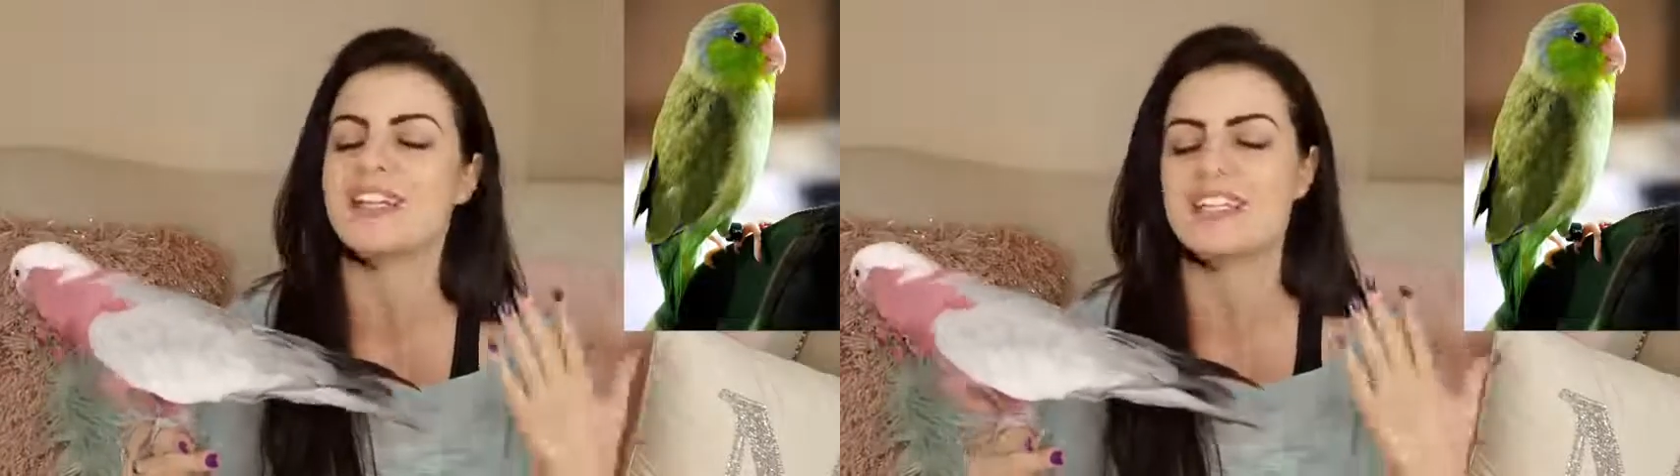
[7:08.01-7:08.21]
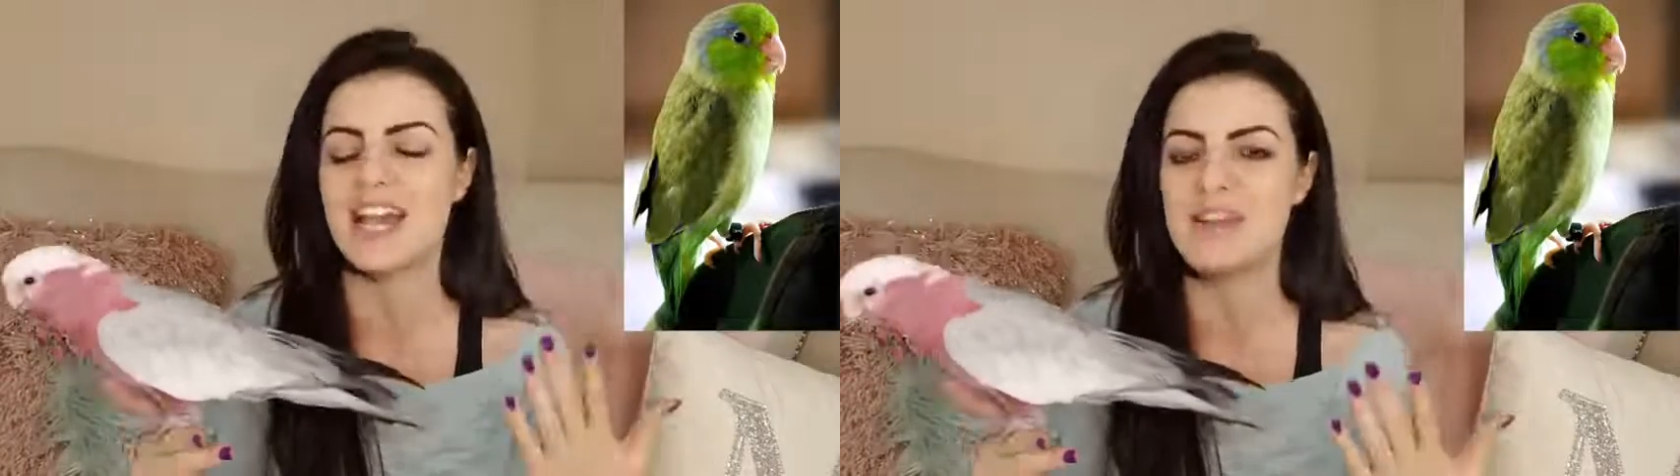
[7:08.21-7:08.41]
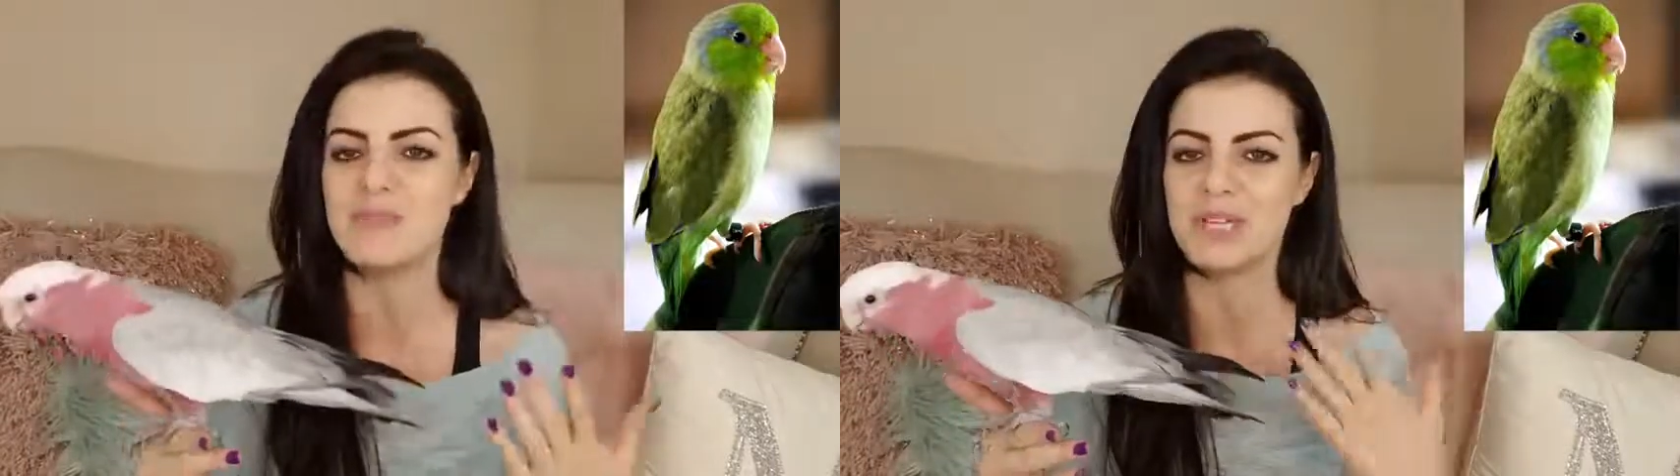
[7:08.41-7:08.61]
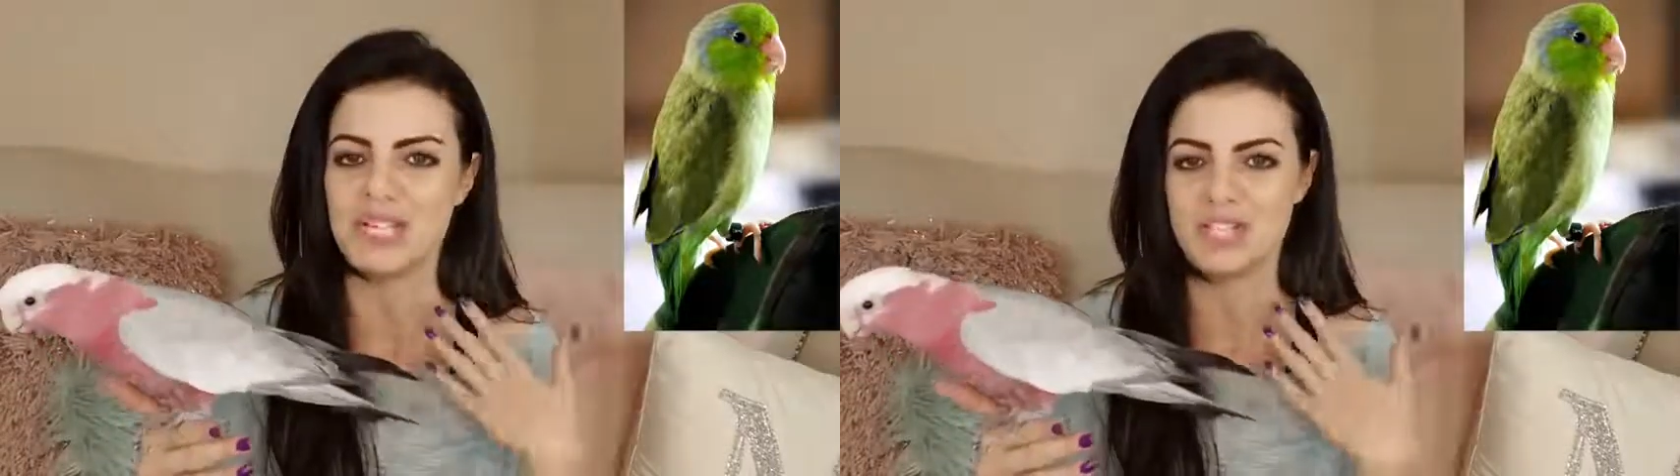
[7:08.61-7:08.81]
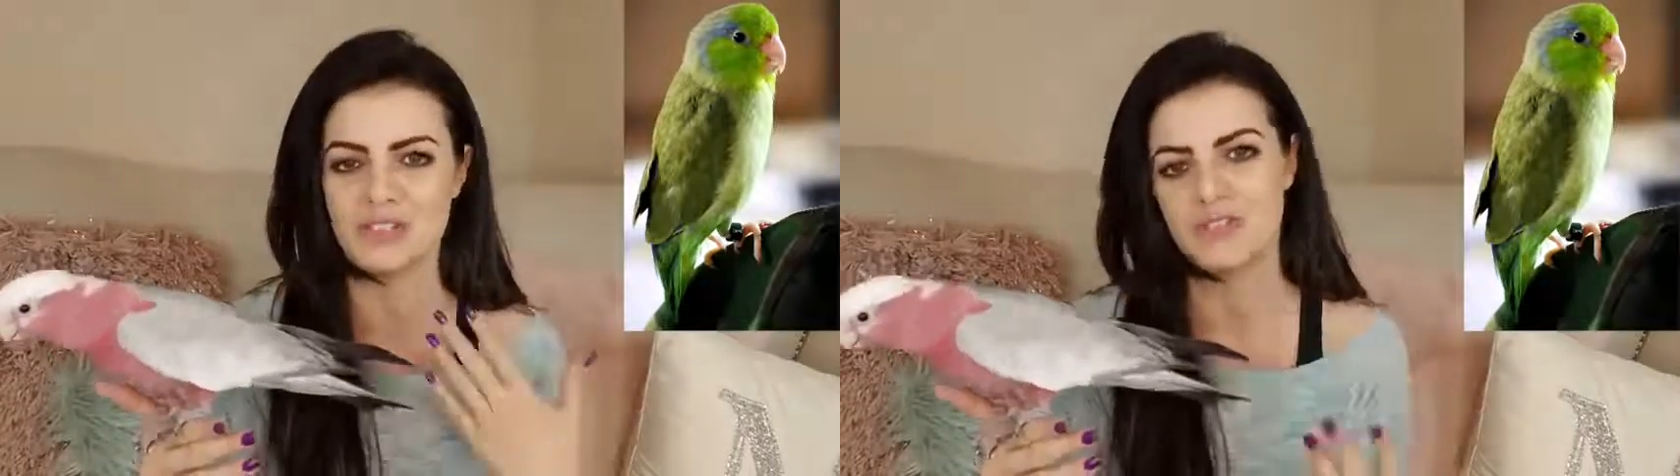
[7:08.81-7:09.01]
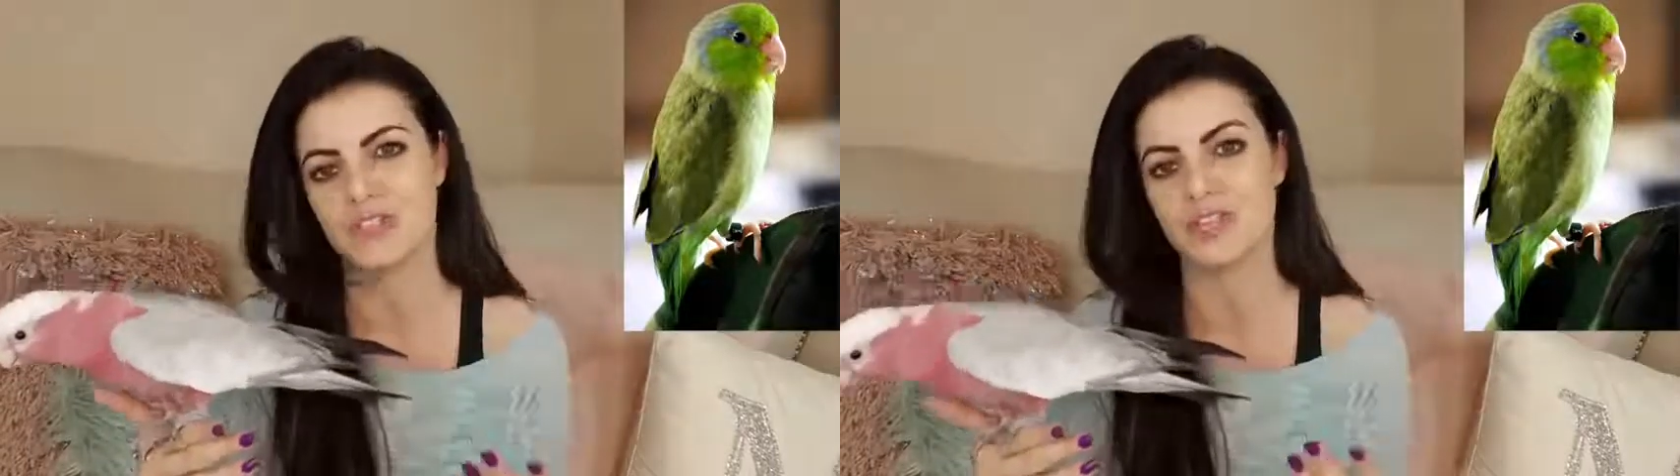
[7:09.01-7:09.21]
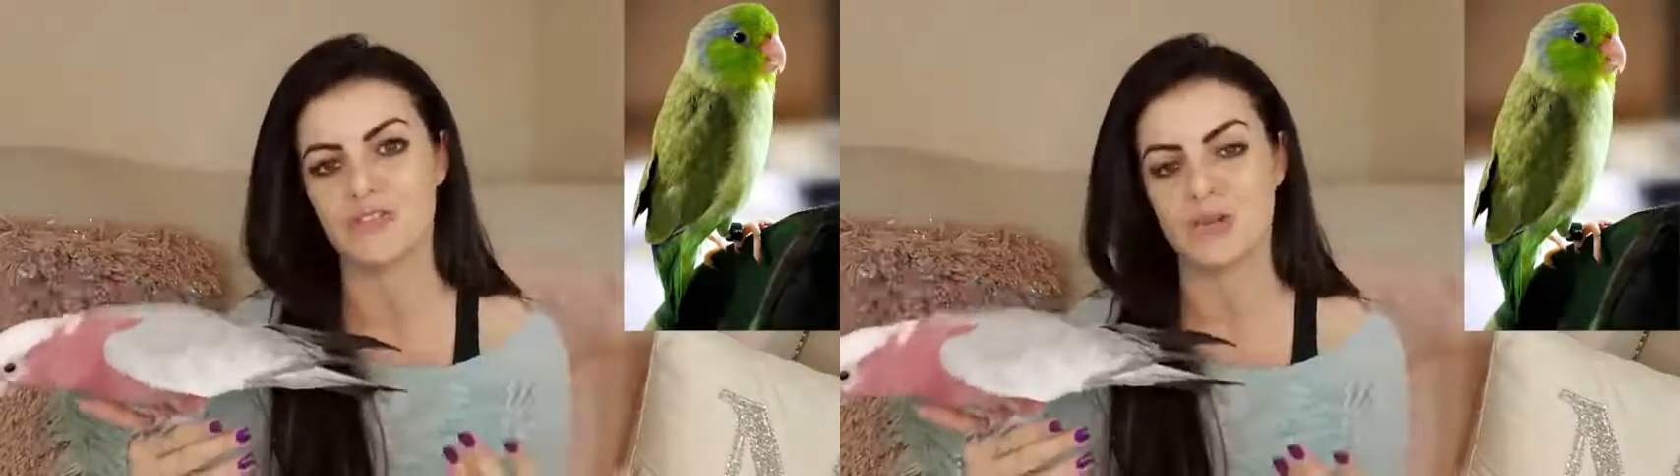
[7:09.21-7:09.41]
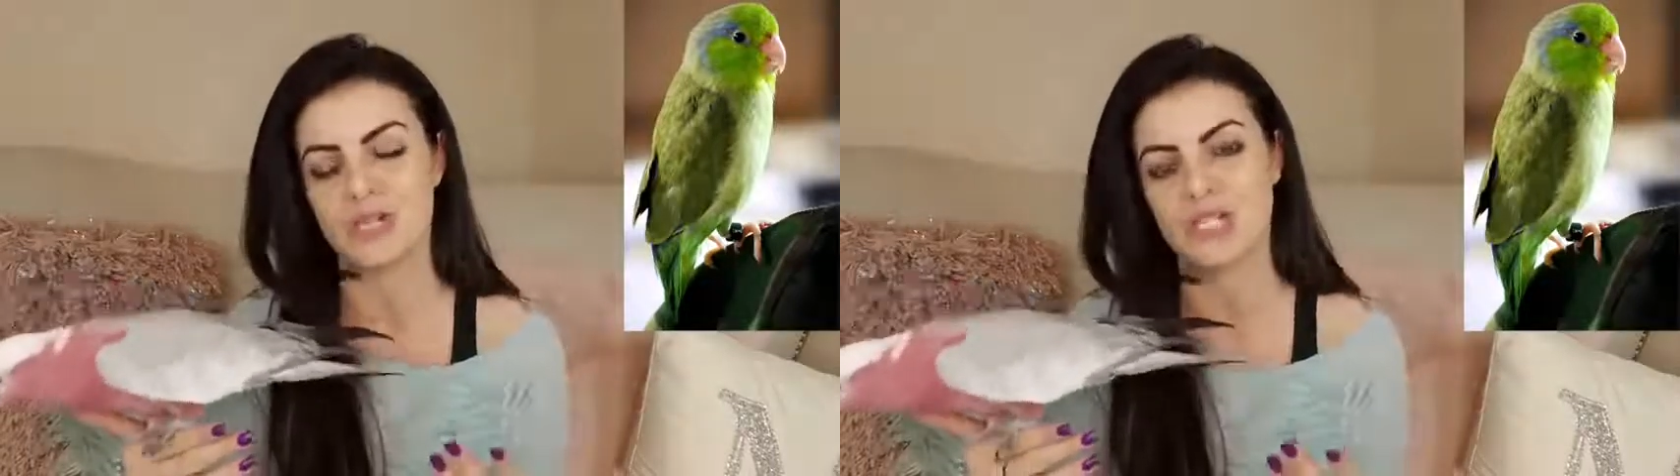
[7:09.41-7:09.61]
again because you're
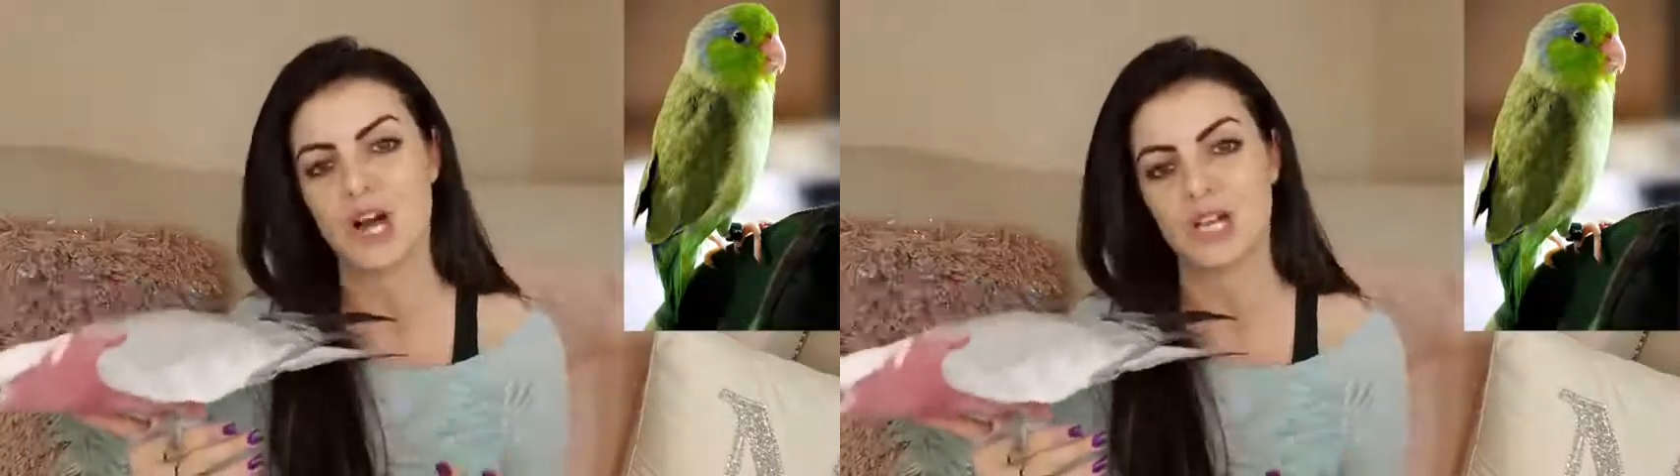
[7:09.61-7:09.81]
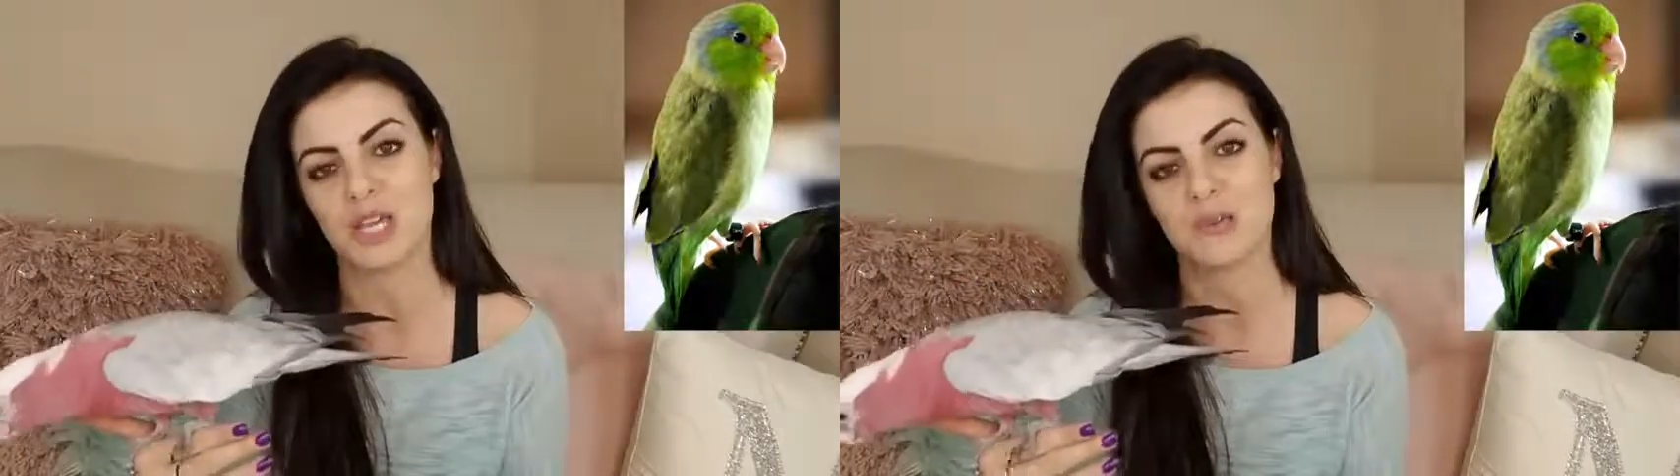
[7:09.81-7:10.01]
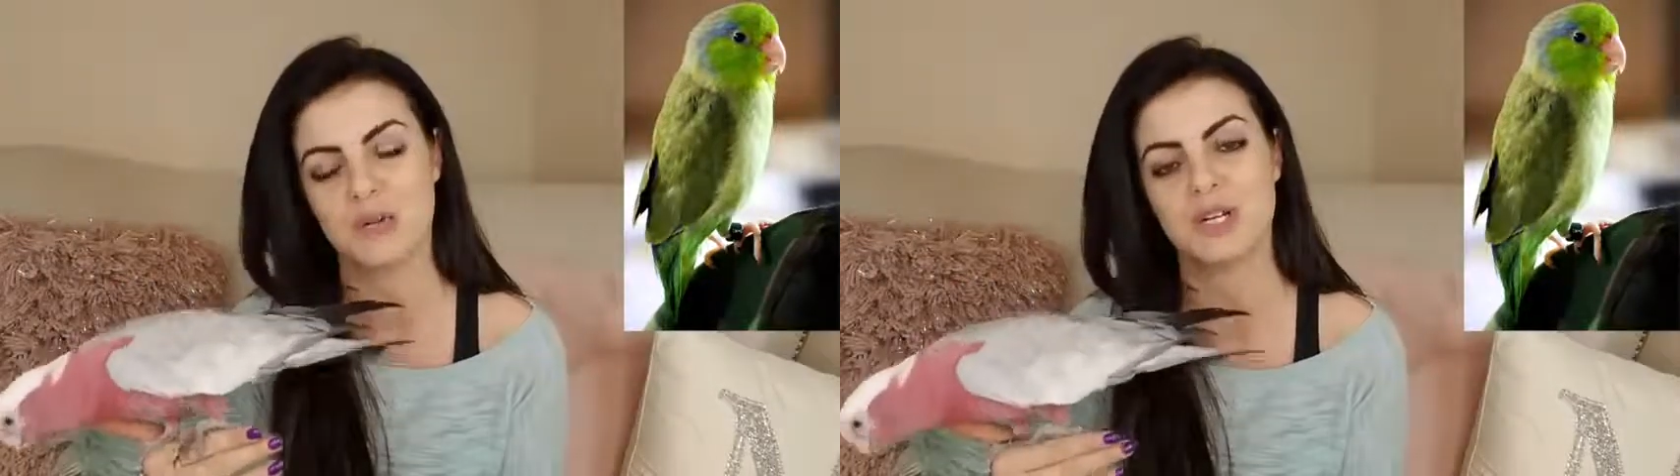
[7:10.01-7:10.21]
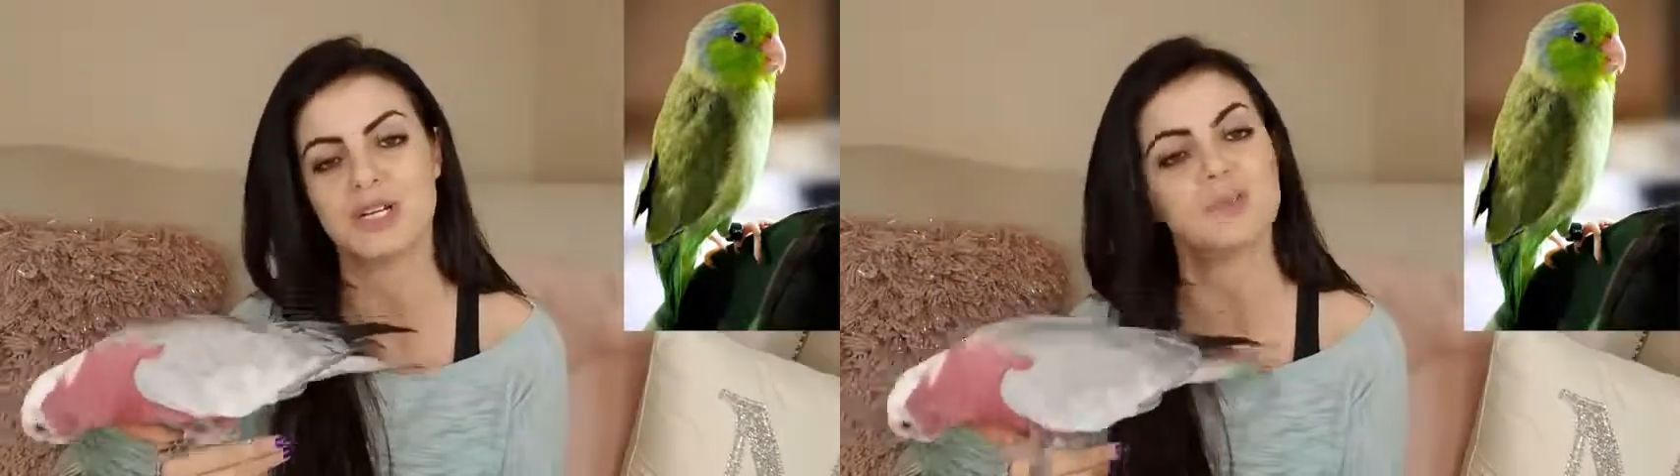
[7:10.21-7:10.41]
looking for a talking bird,